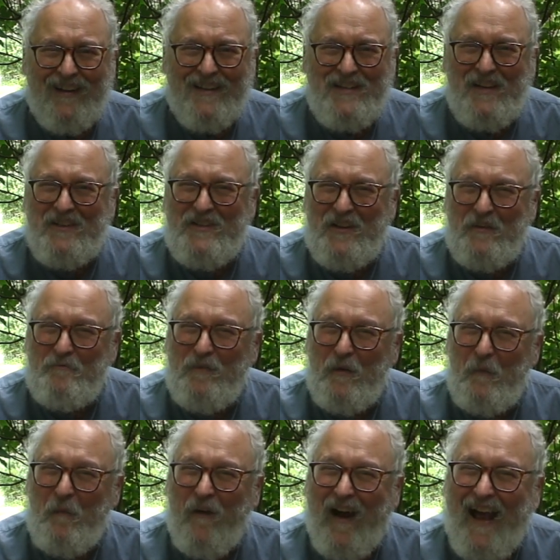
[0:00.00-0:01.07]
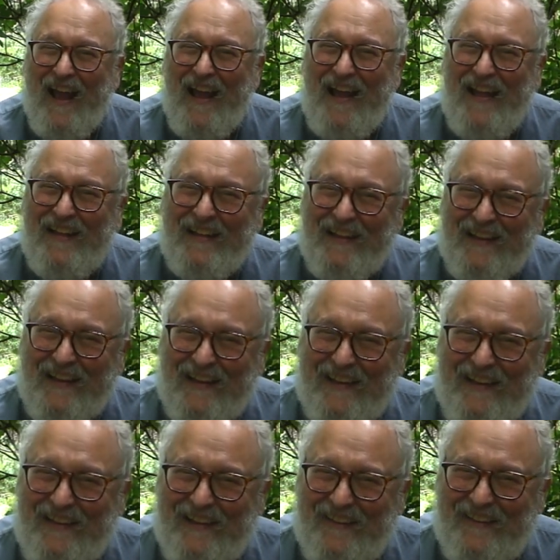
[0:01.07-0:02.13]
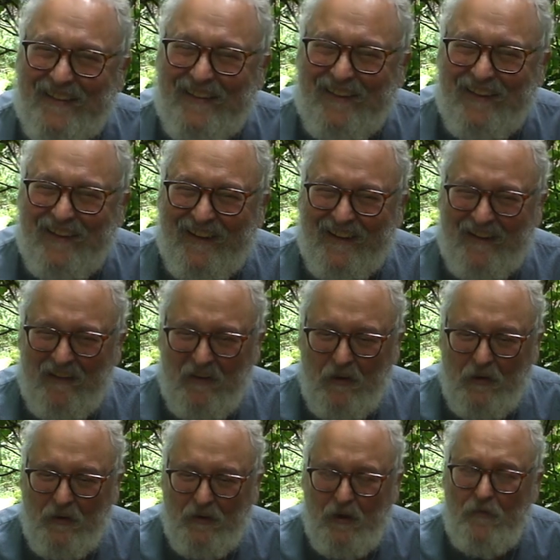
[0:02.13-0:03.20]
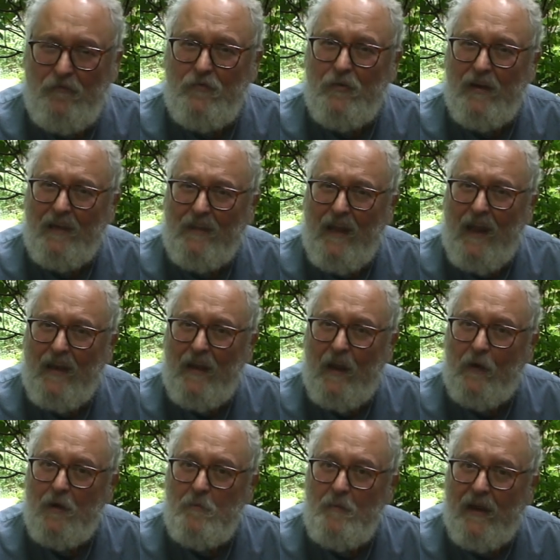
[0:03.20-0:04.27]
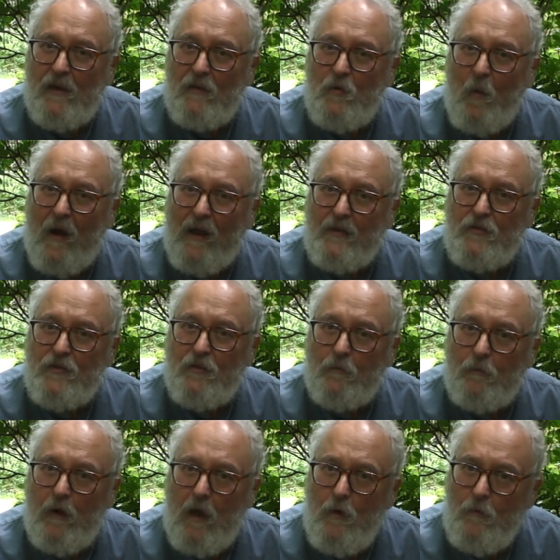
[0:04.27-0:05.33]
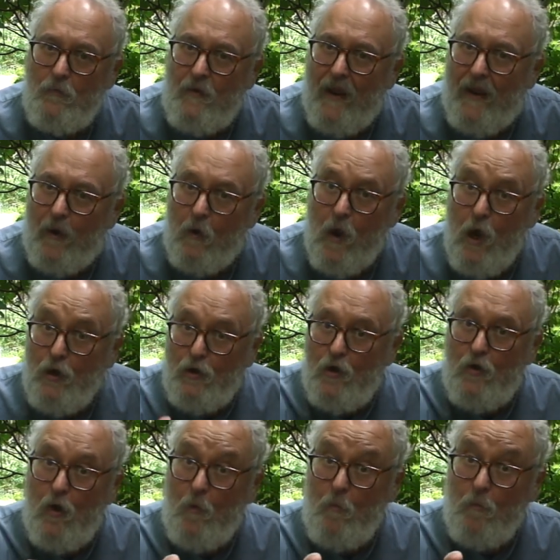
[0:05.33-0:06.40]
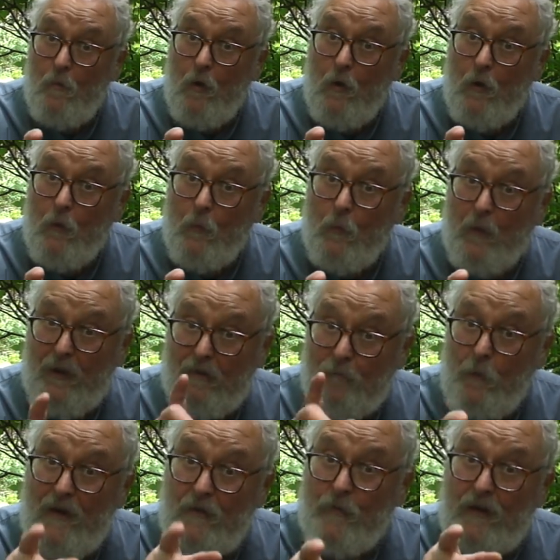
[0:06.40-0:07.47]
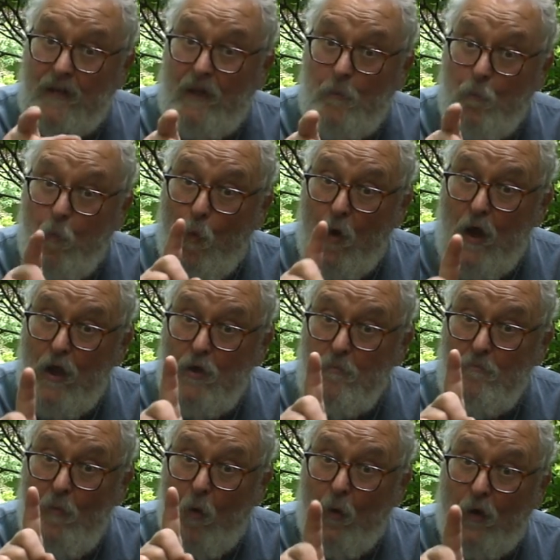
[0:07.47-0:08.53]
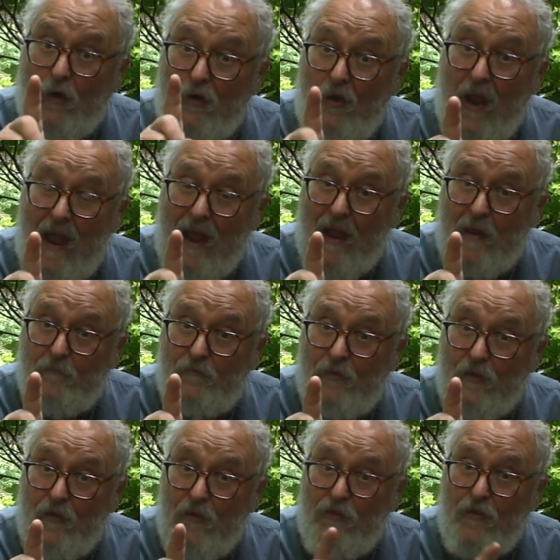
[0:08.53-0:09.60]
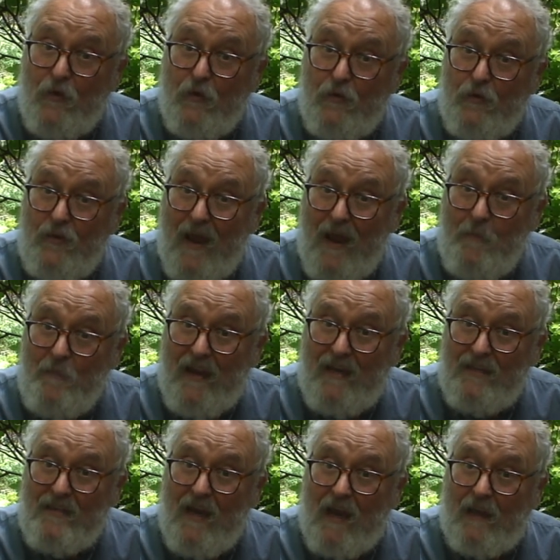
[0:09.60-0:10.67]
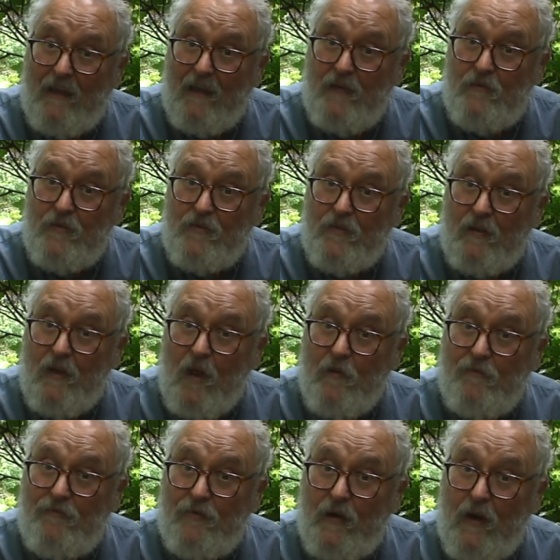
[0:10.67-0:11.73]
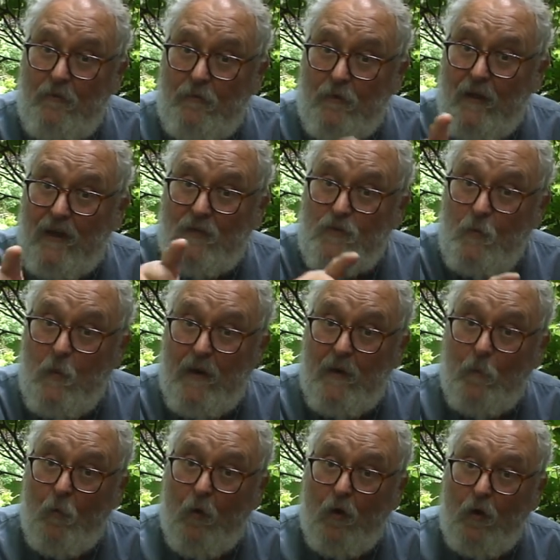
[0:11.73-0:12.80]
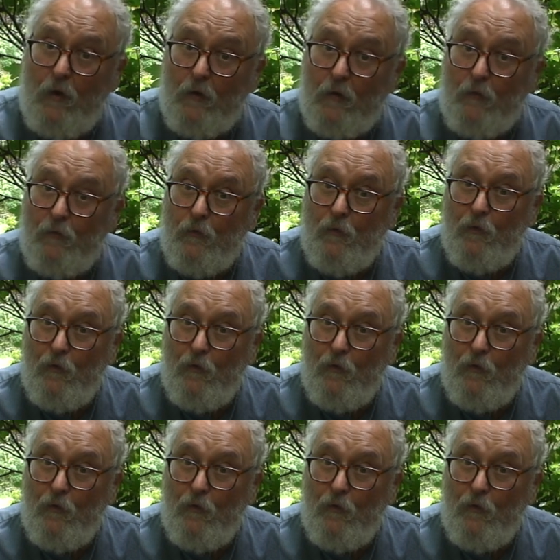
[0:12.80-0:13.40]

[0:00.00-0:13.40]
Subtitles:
She said, but Wiley, you've tricked that hairy man twice in a row now. You know, if we trick him one more time, for the third time, he's got to leave us alone forever. That's the way it works.